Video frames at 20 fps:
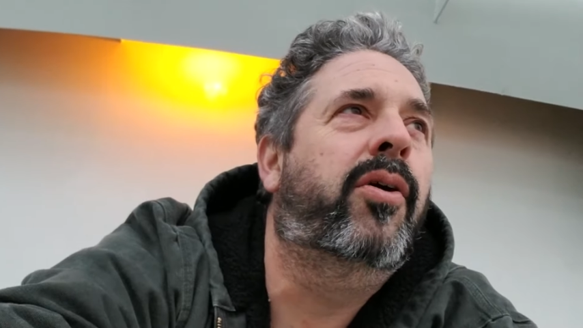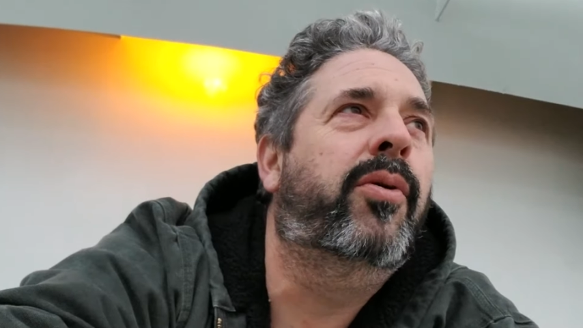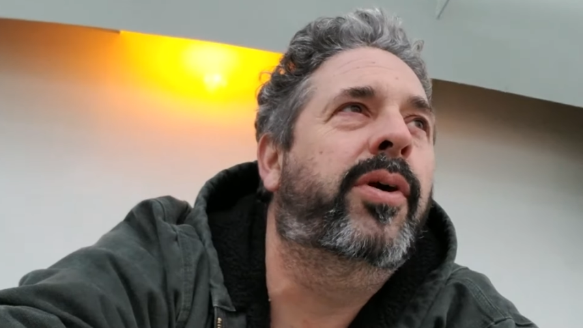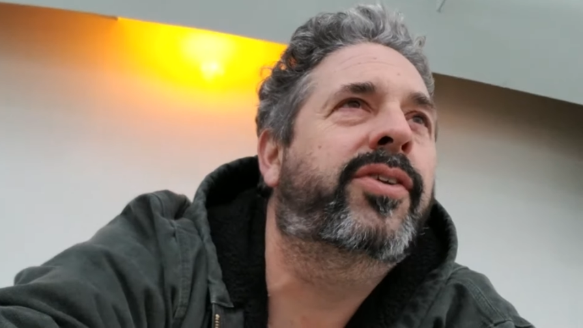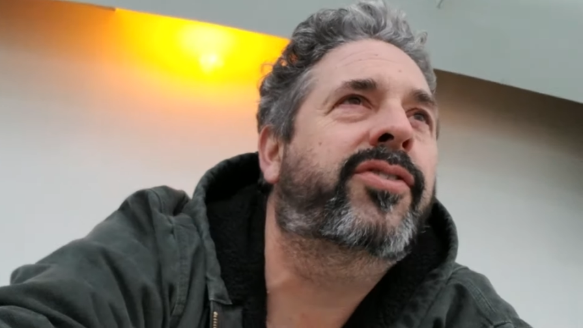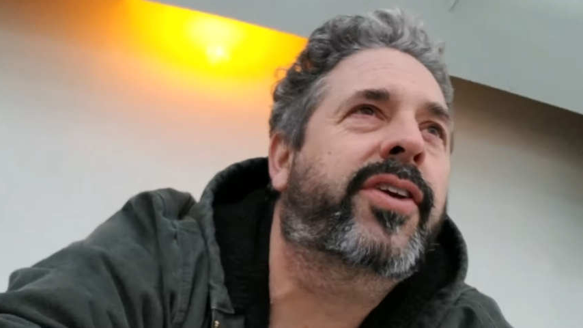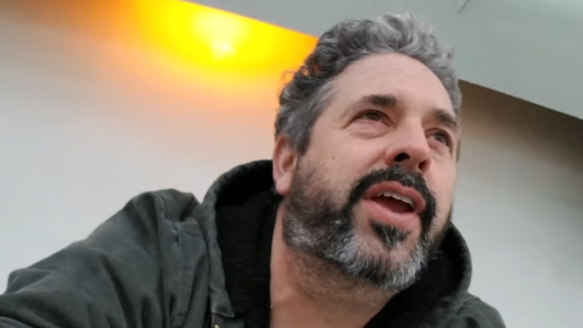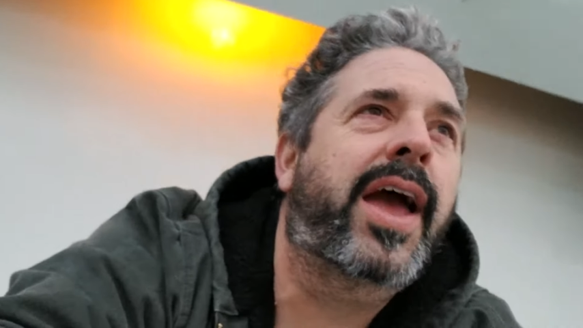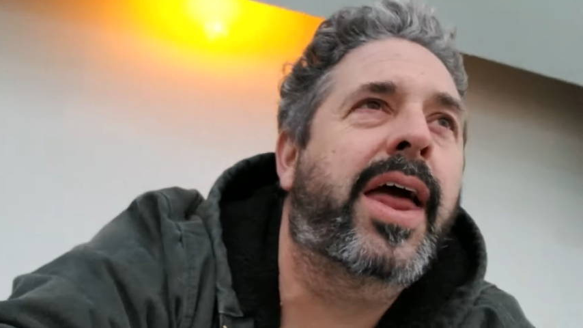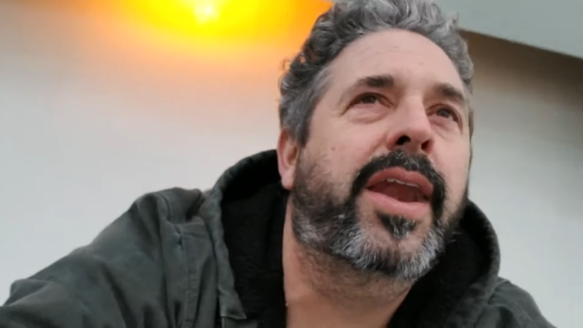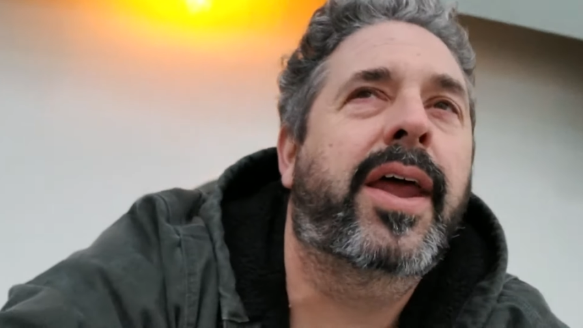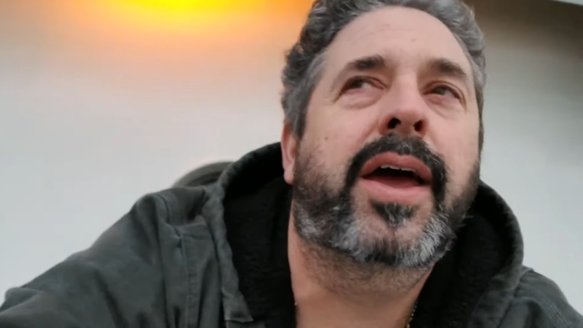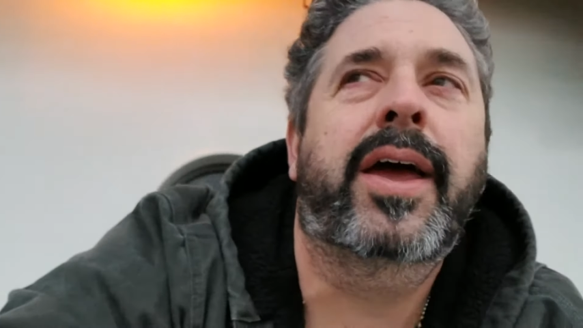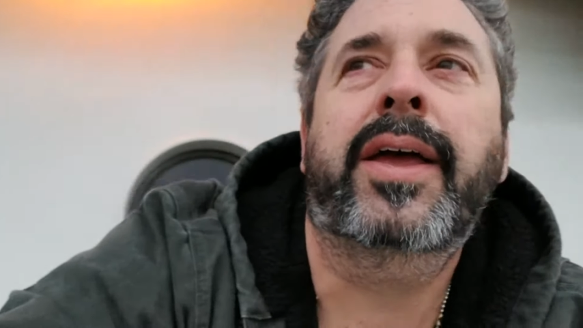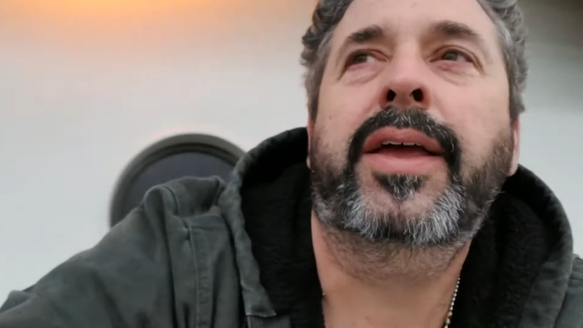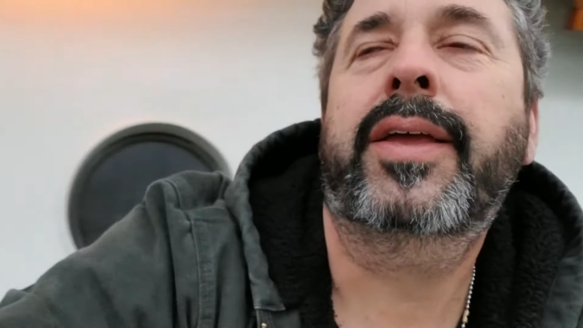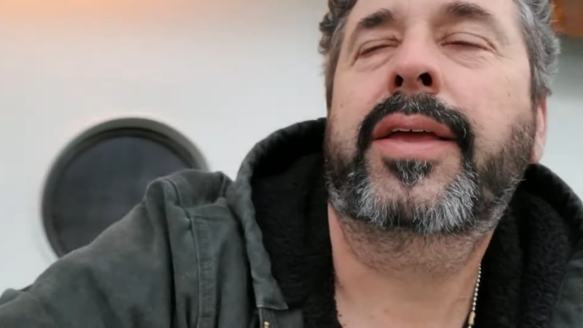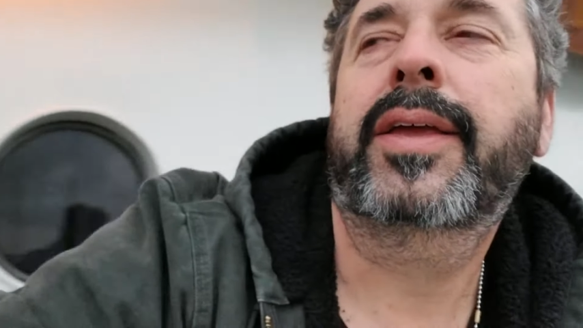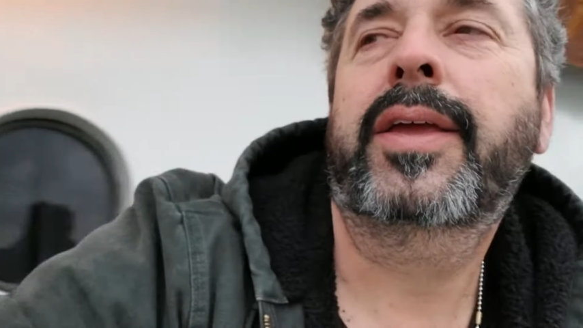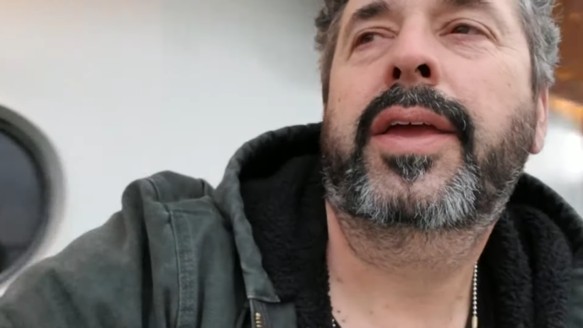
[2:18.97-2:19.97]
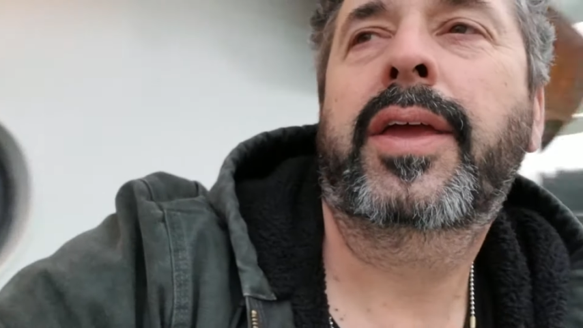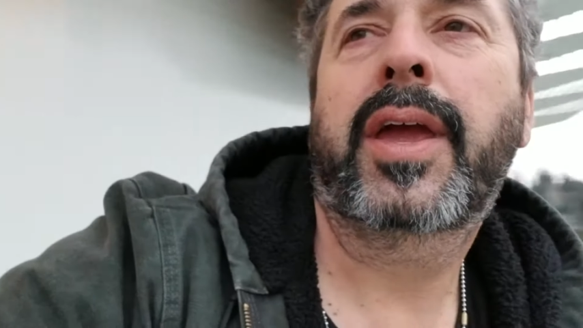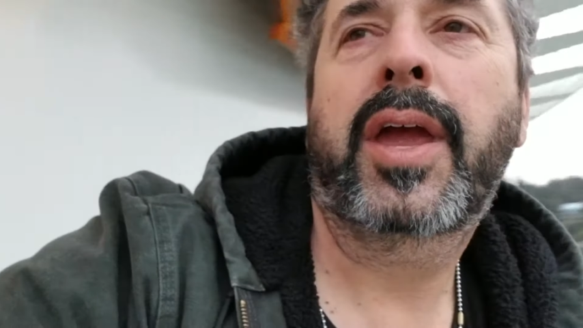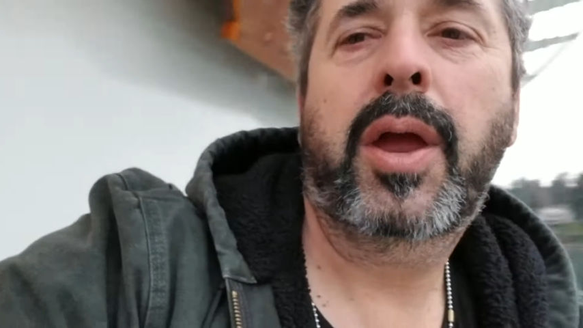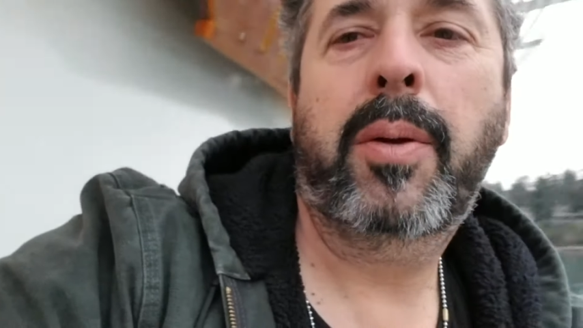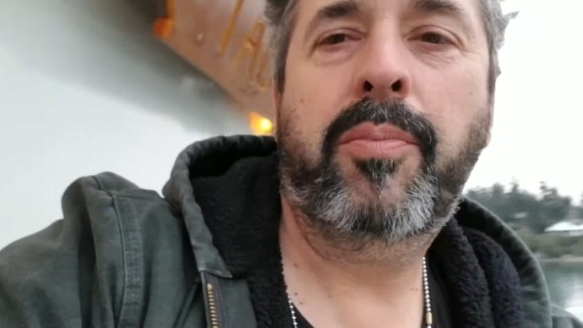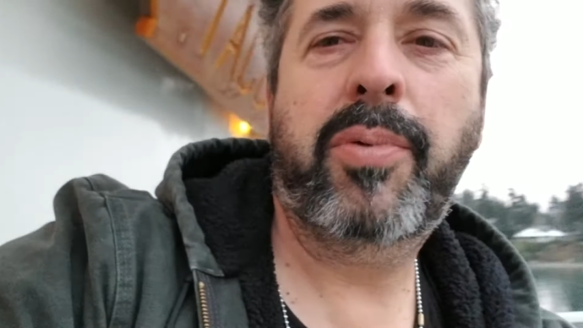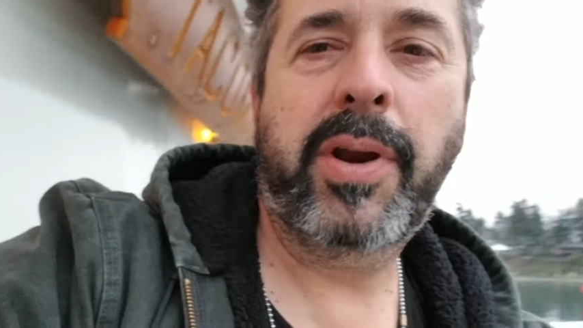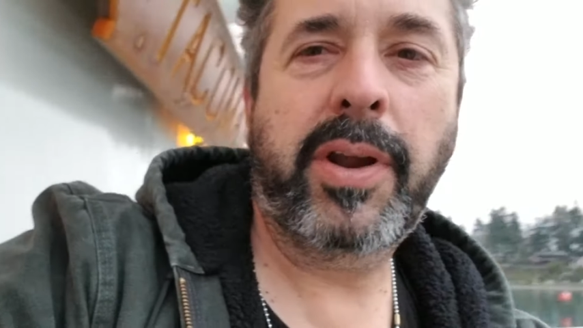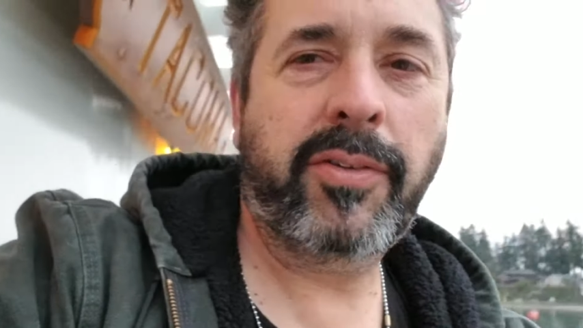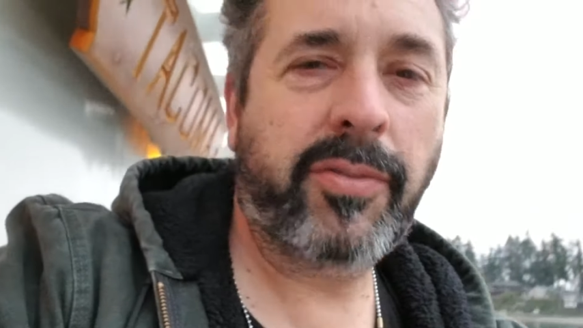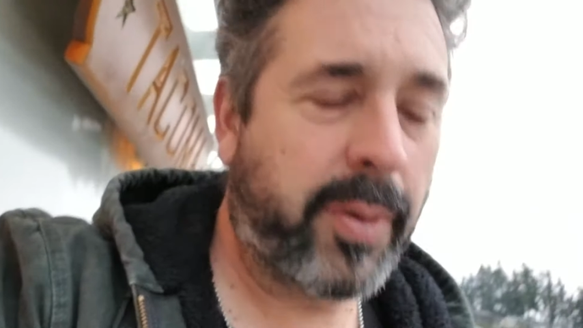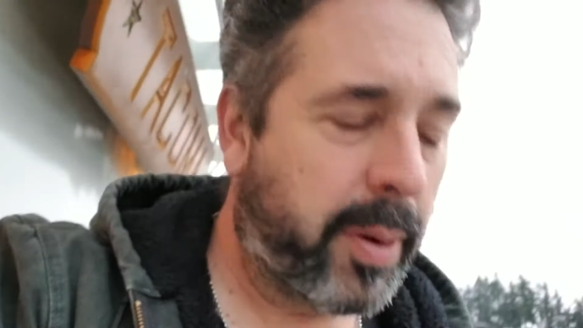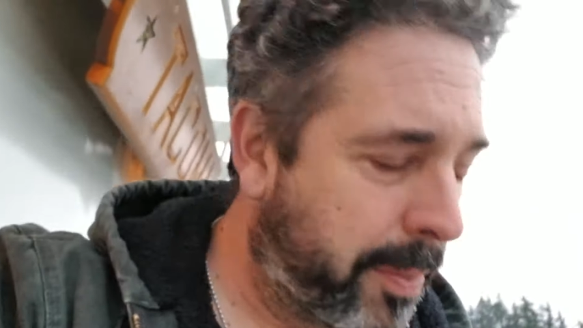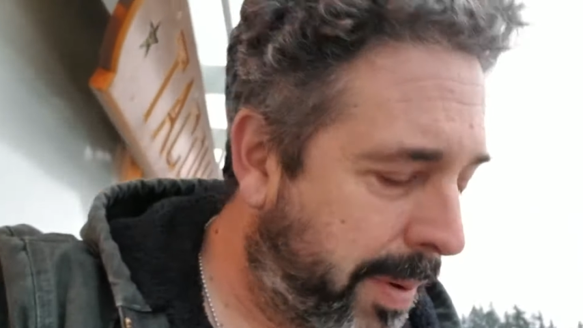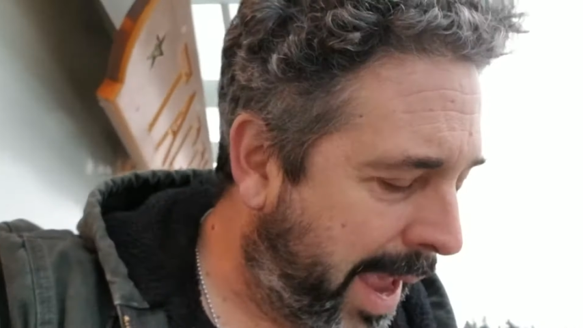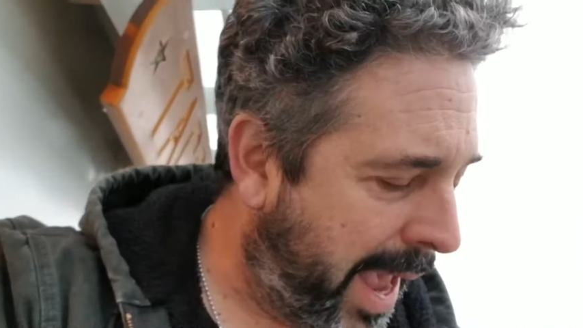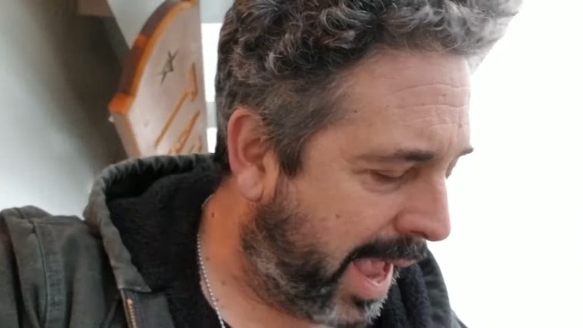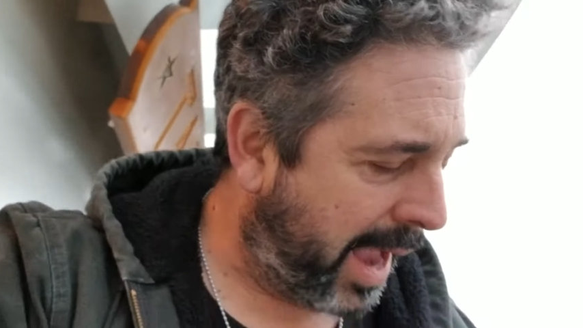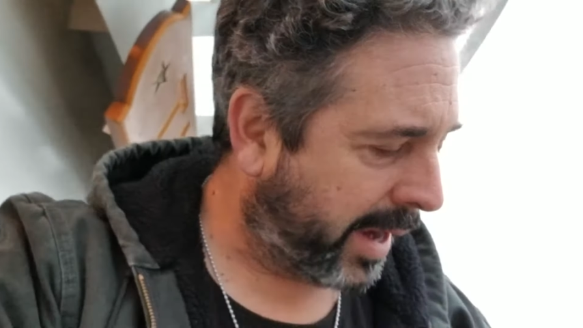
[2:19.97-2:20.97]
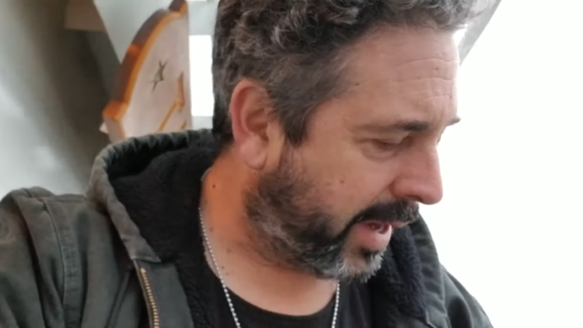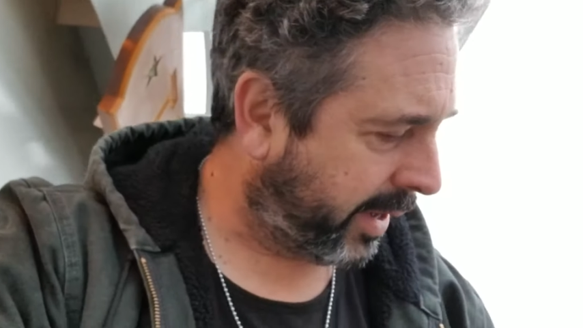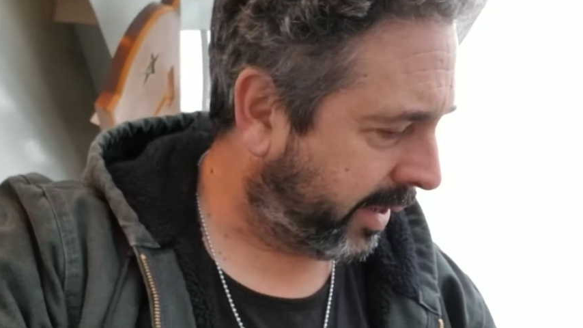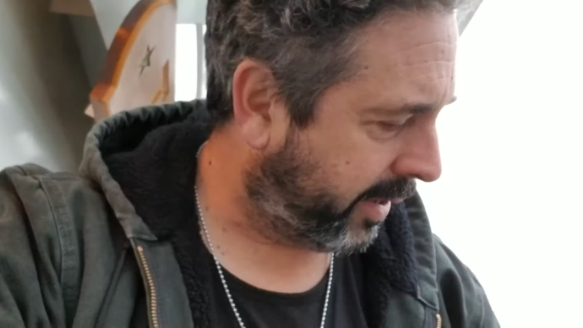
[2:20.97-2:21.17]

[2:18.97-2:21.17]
which kind of brings me back